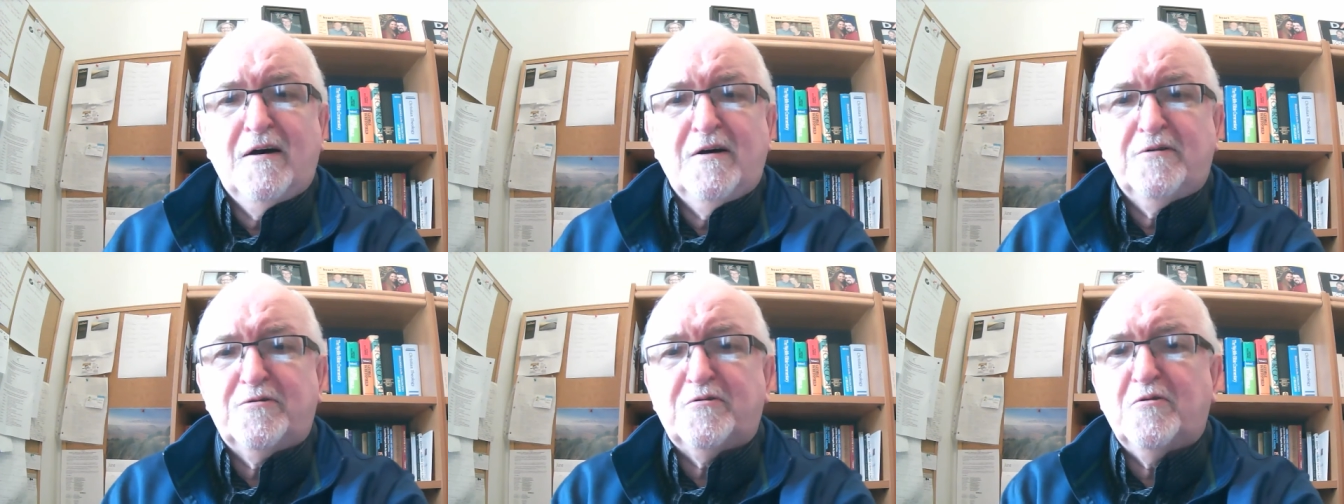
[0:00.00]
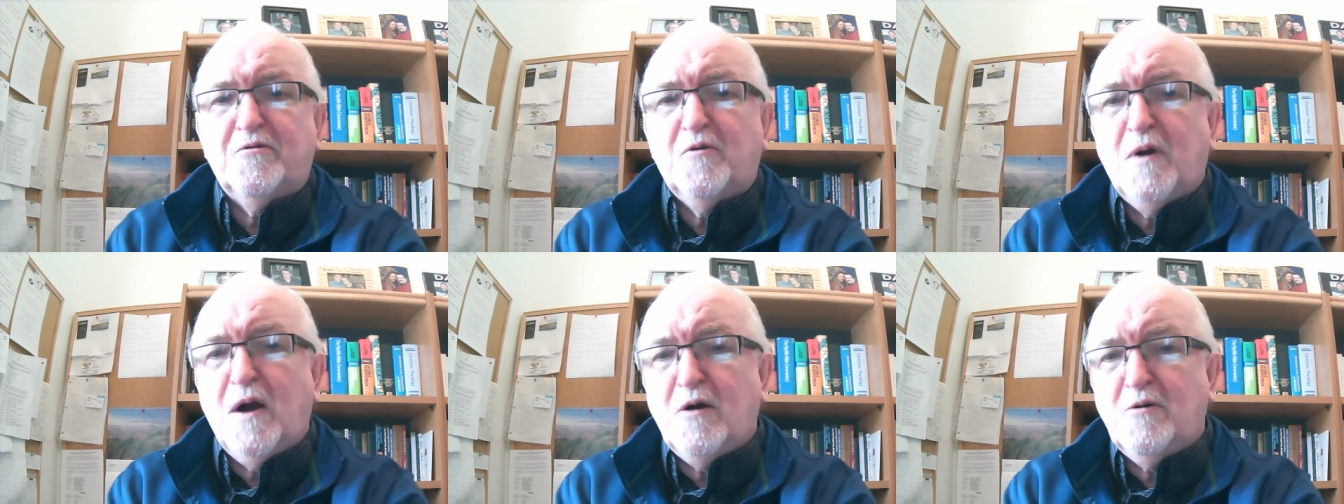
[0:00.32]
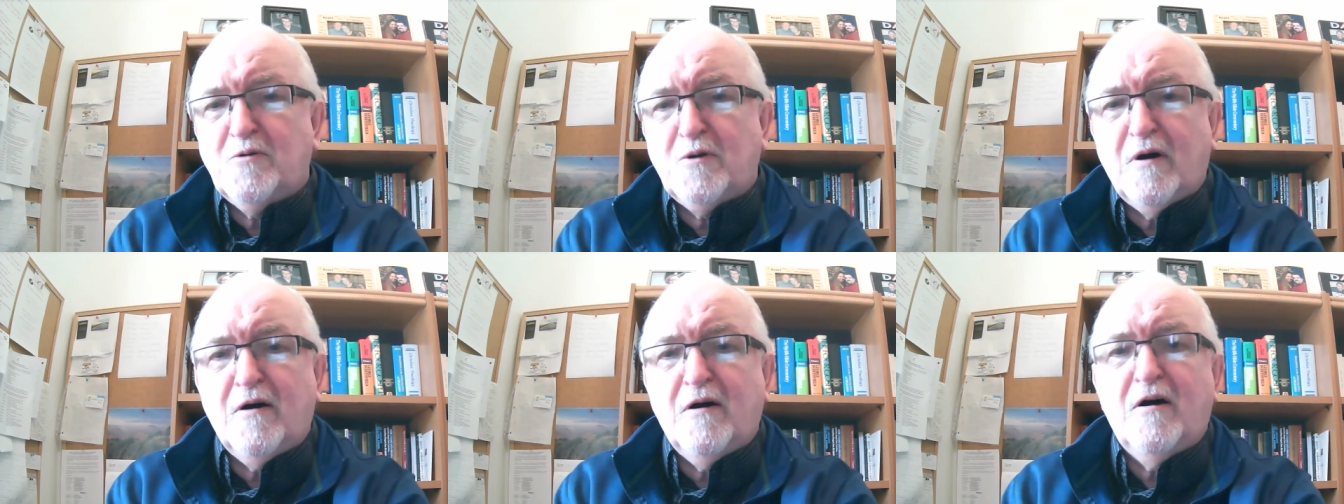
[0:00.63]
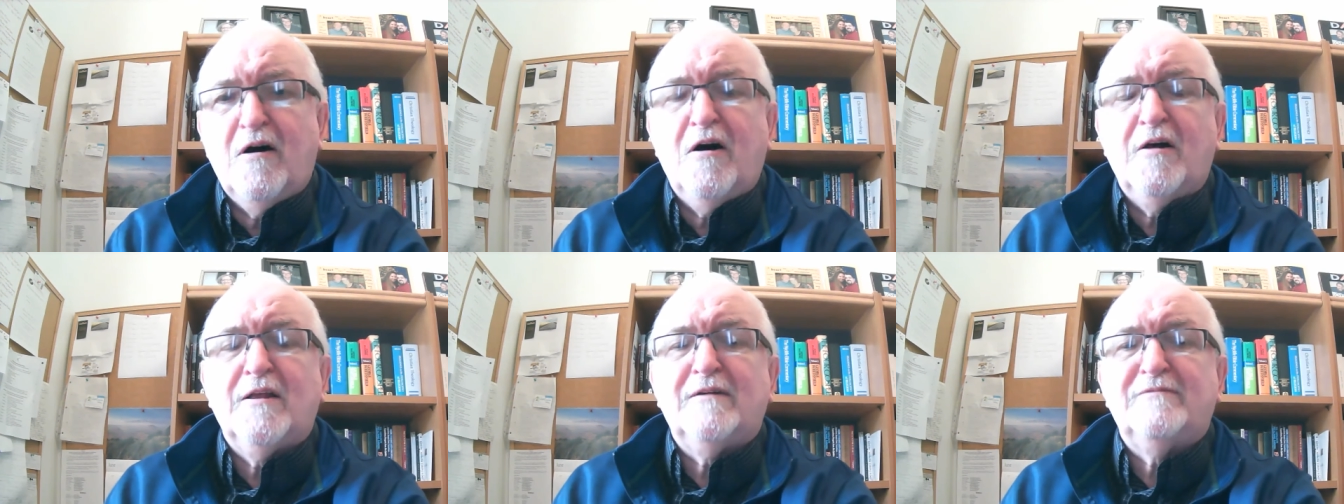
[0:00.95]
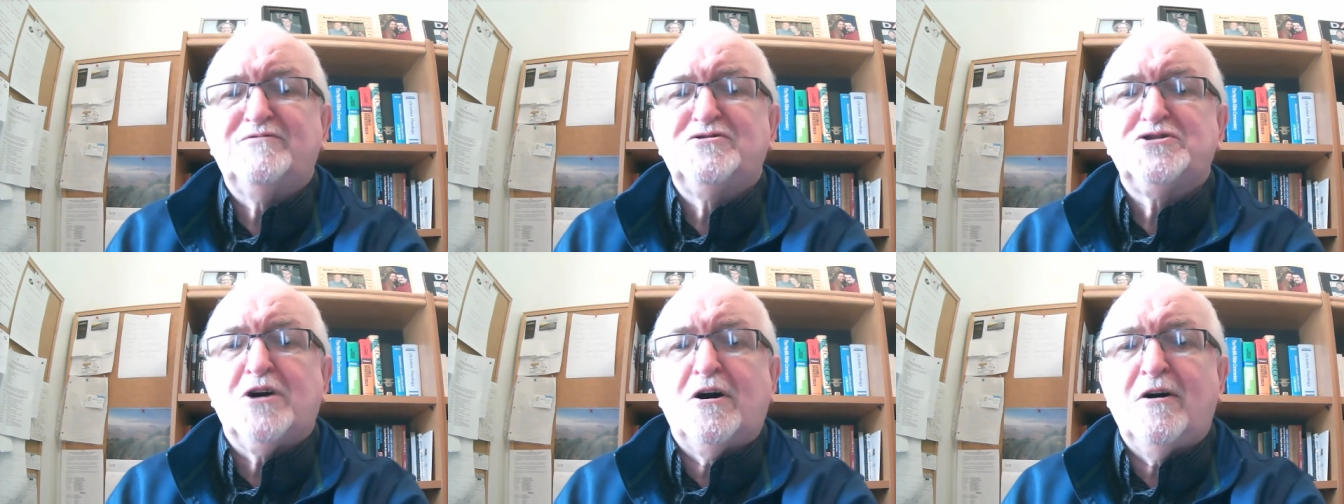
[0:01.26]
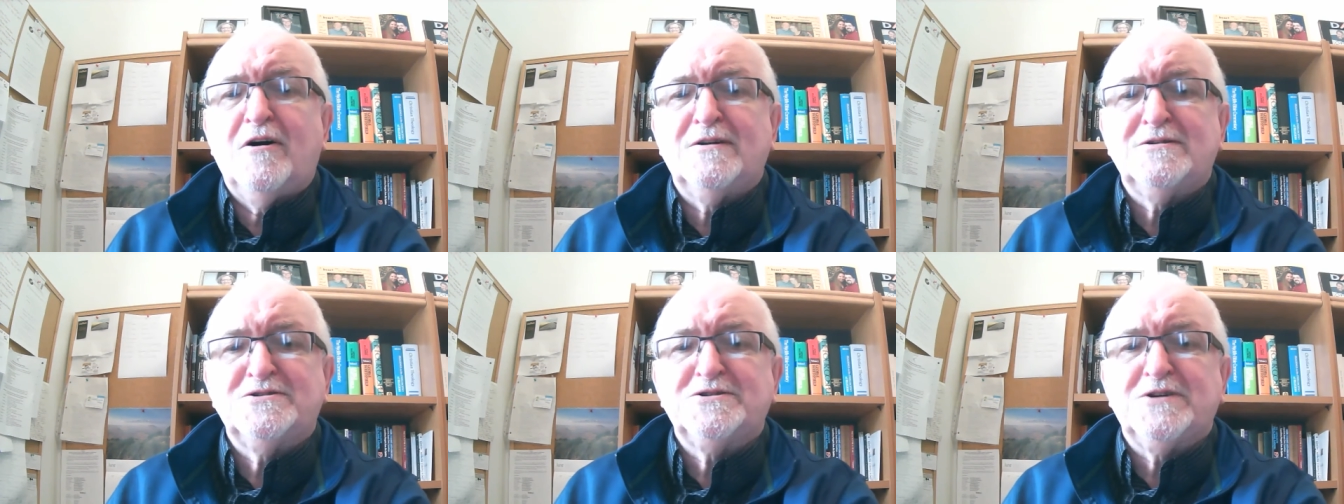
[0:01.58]
throughout all of
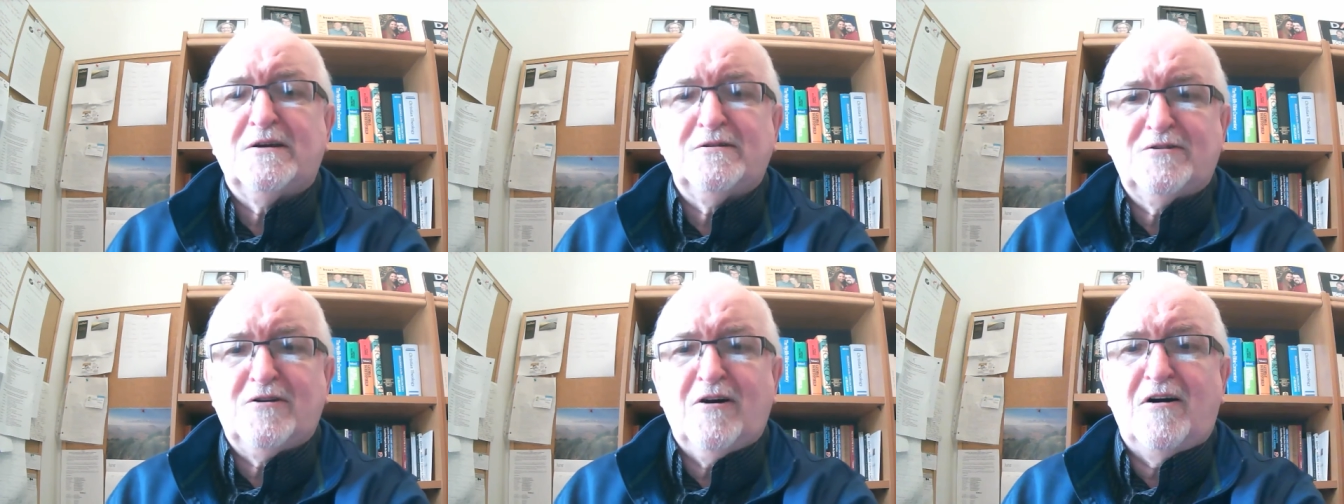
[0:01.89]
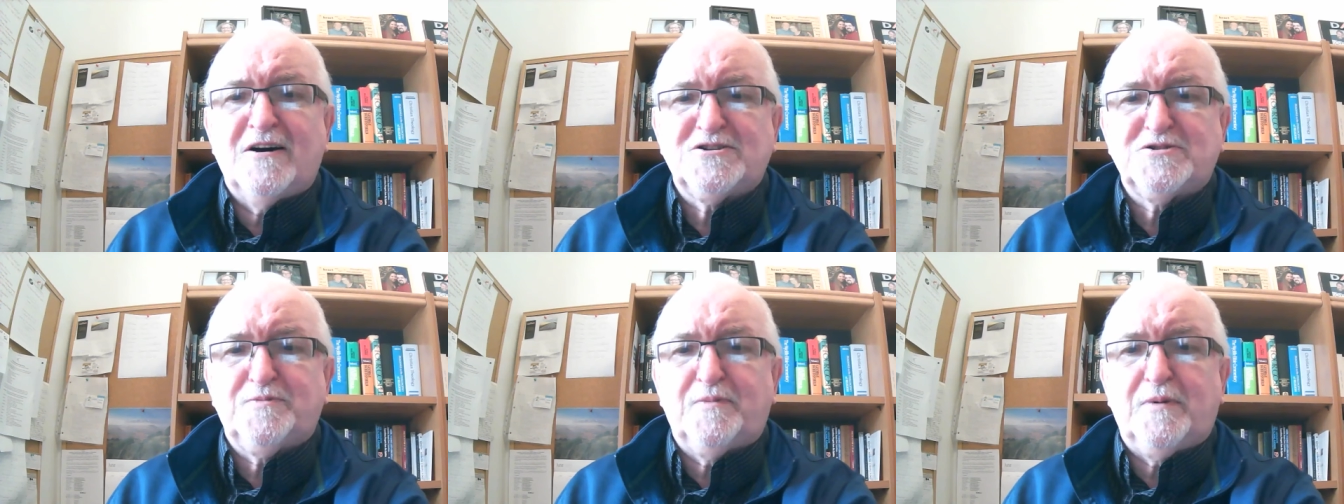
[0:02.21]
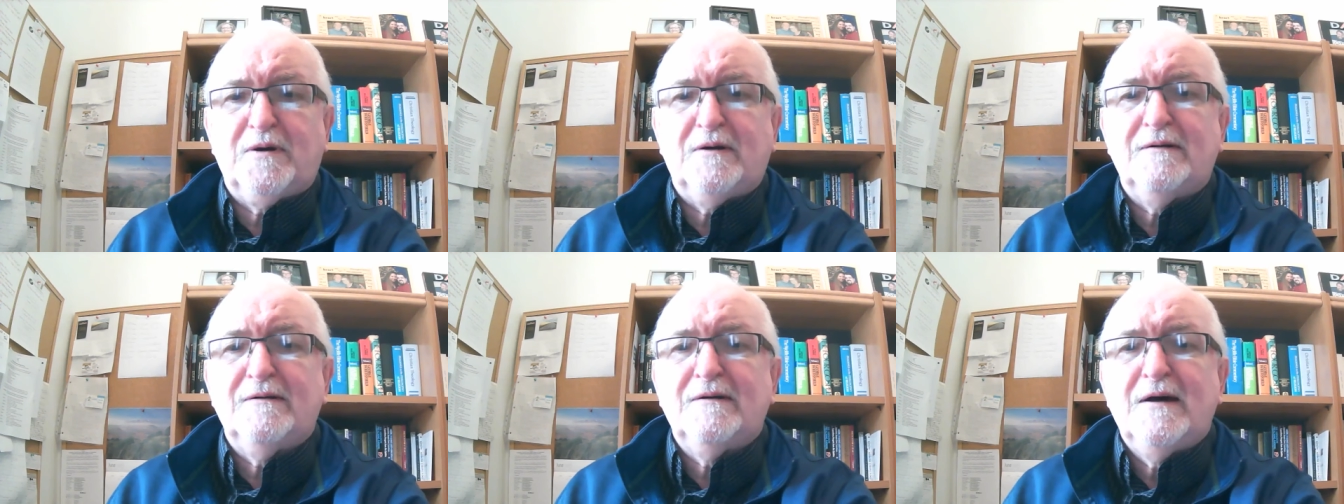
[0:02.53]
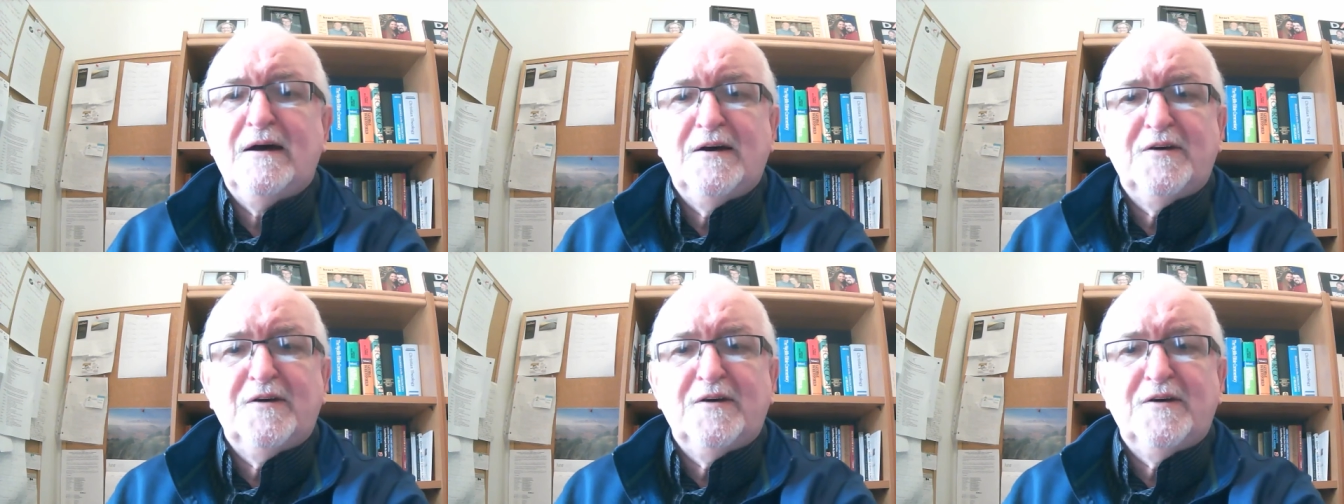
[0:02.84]
John's gospel,